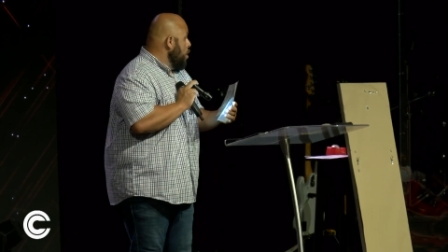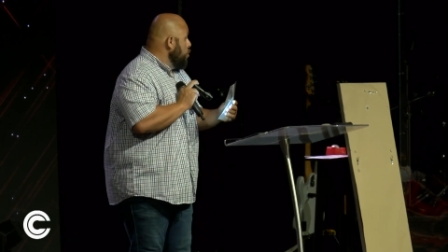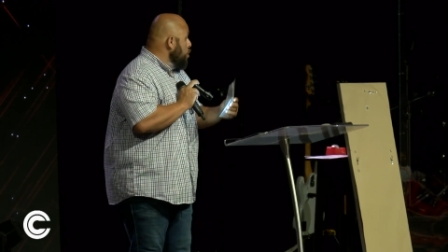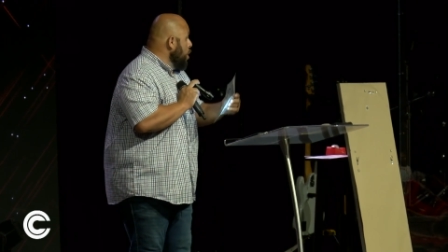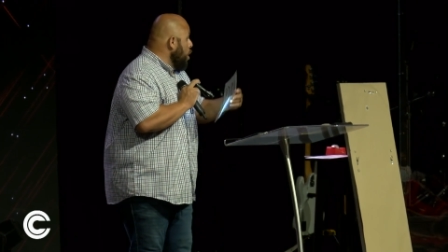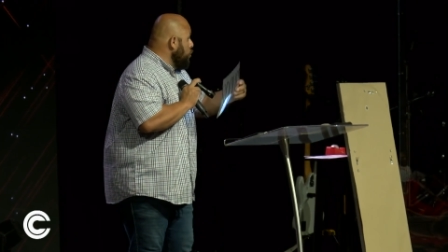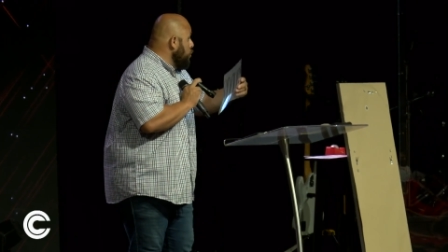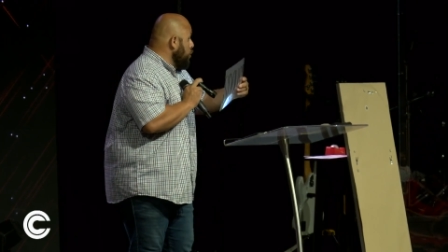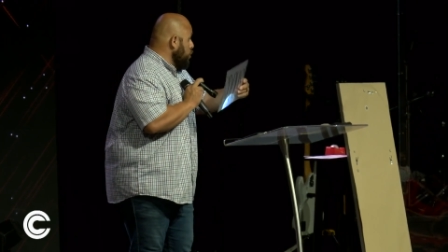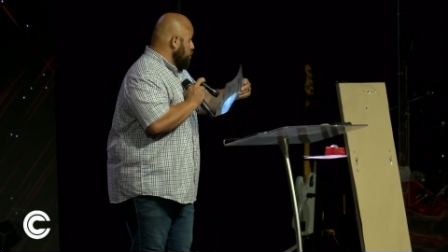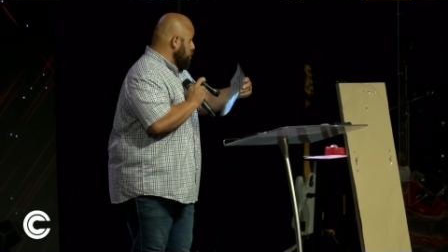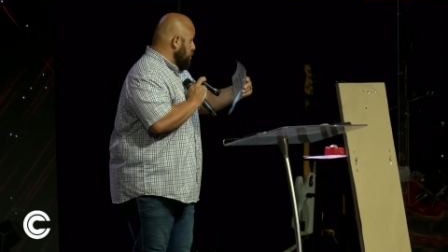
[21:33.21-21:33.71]

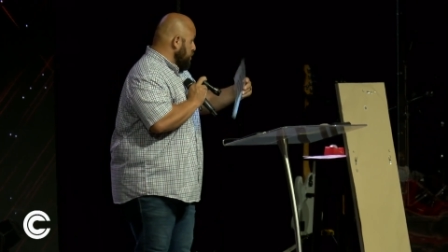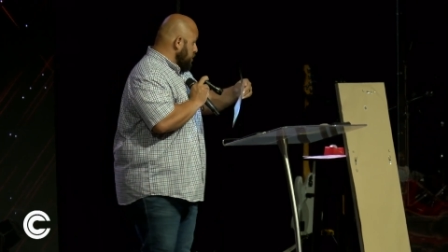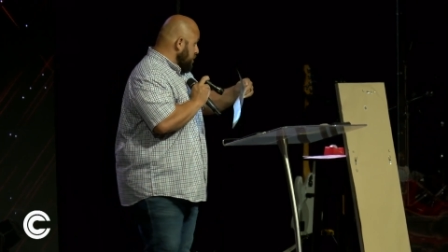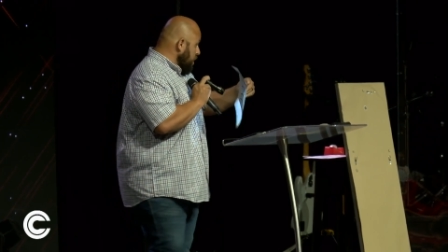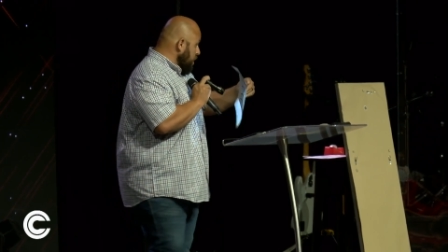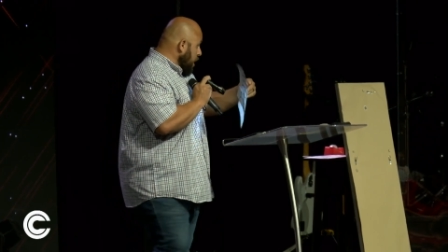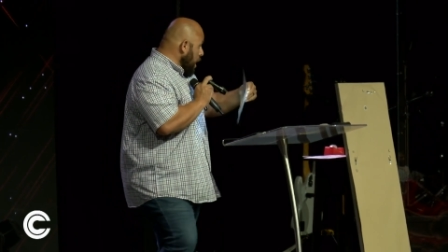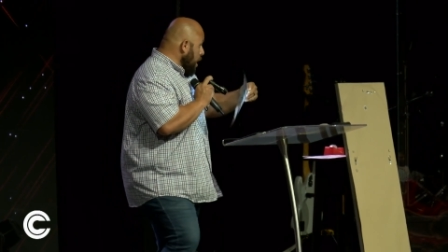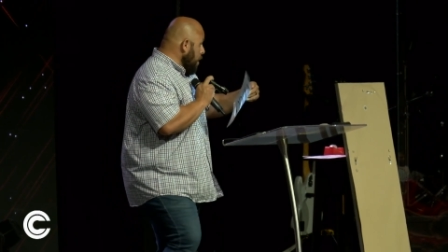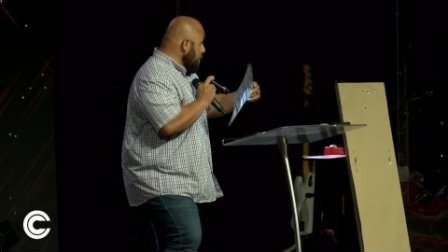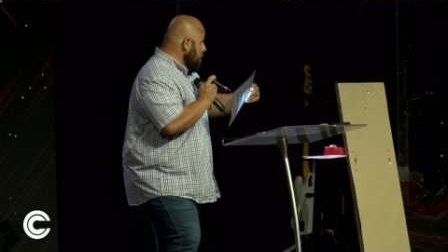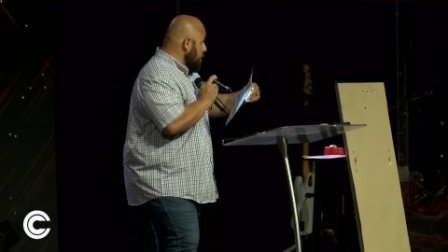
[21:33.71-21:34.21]
Though there's
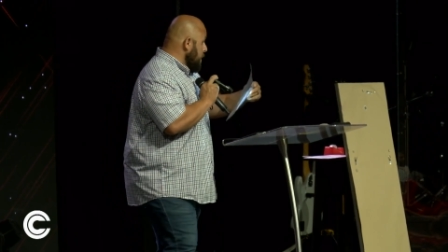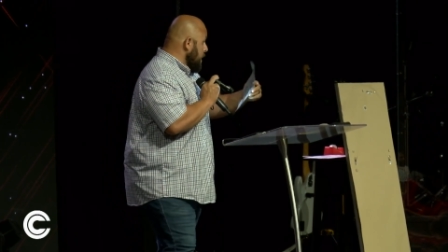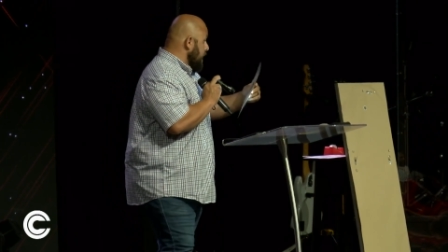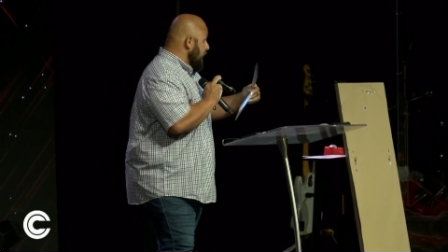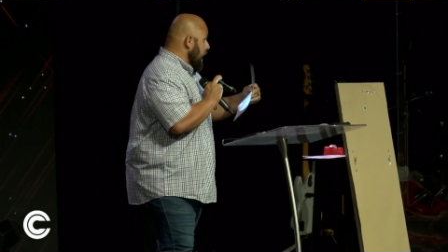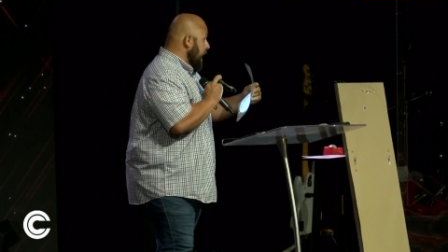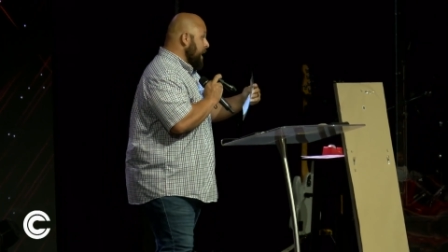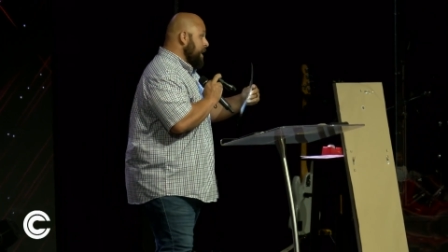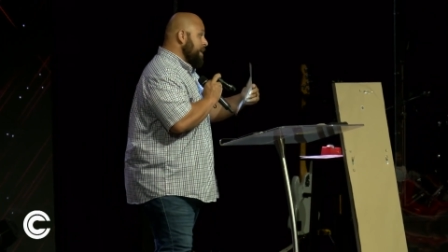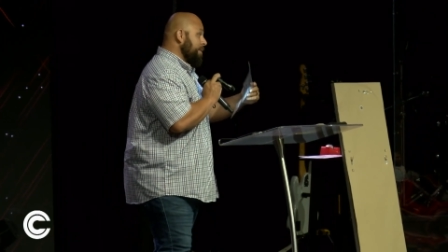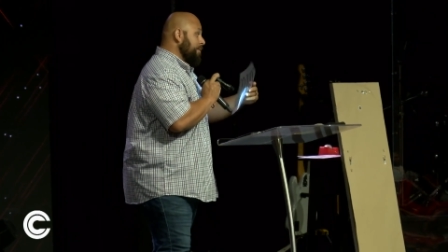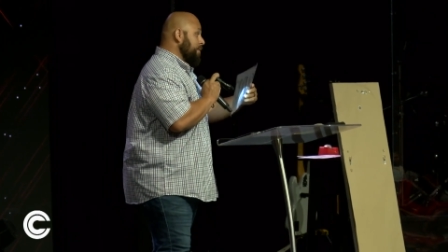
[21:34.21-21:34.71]
some
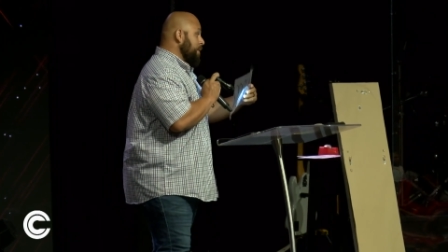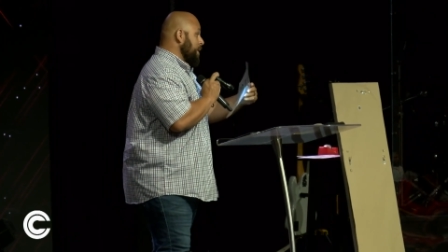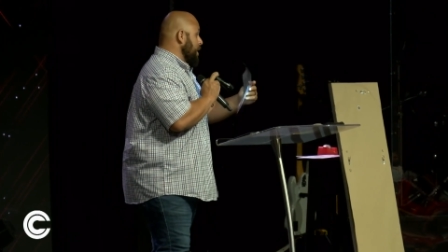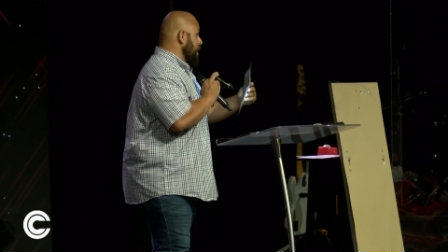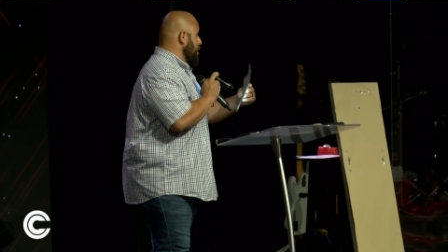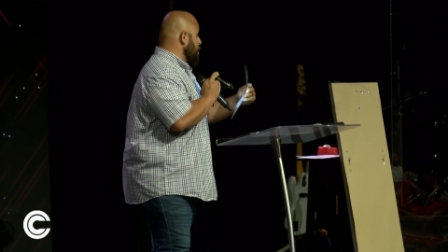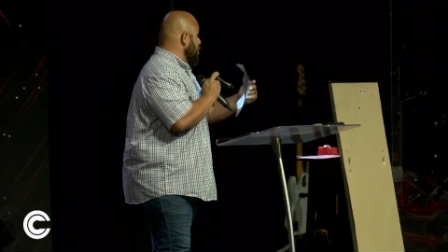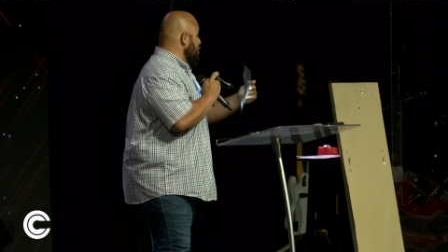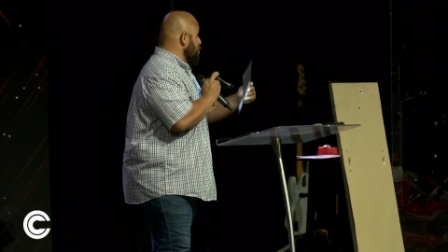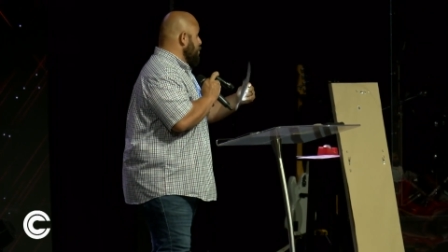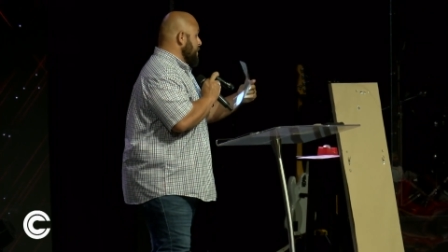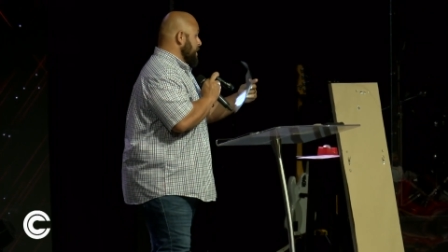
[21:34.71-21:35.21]
kind of
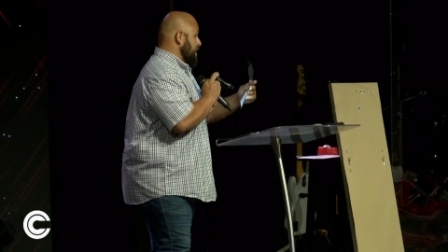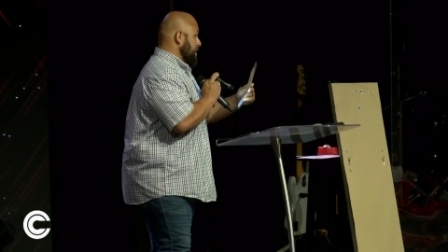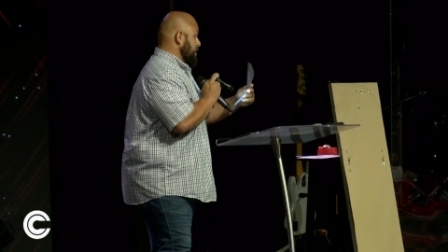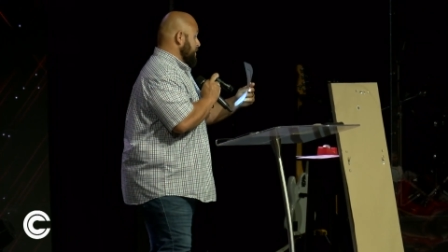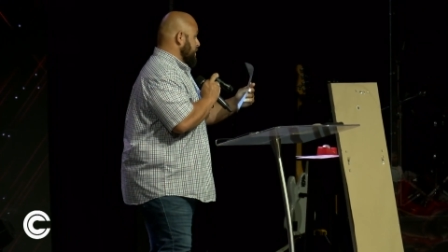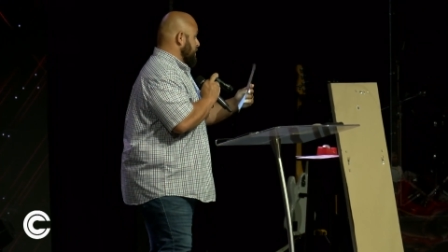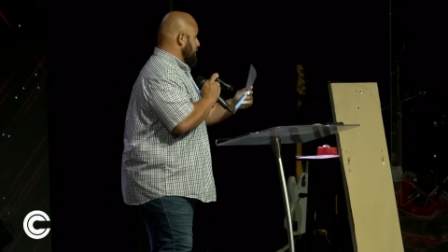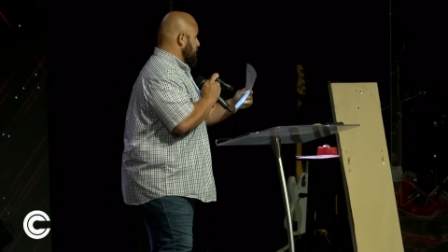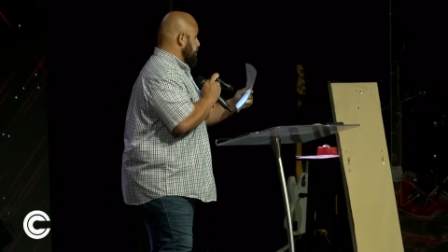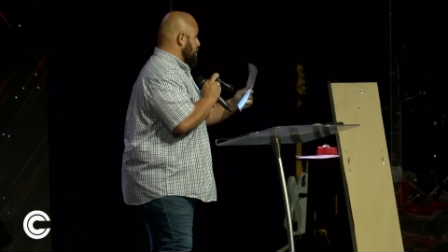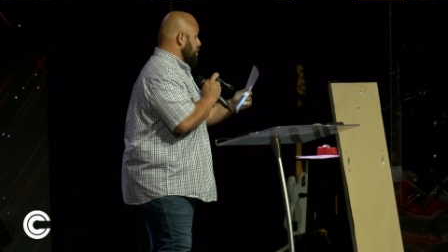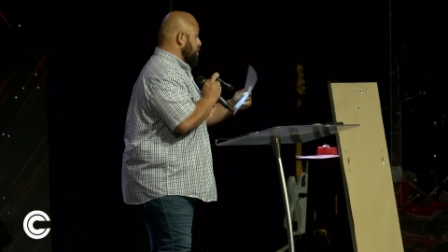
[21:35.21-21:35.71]

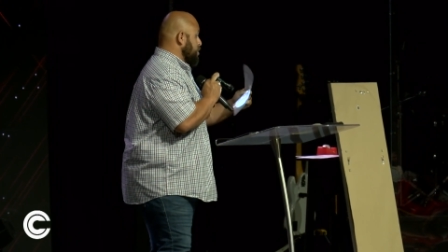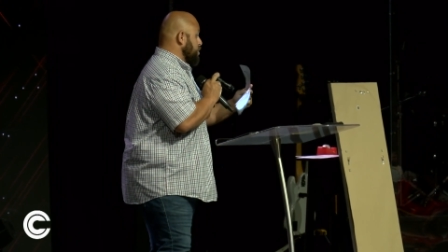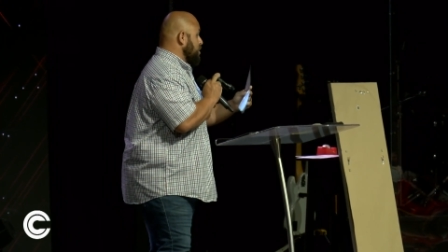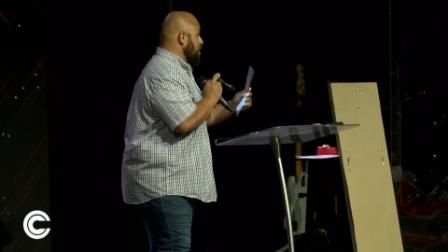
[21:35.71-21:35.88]
illuminance, there's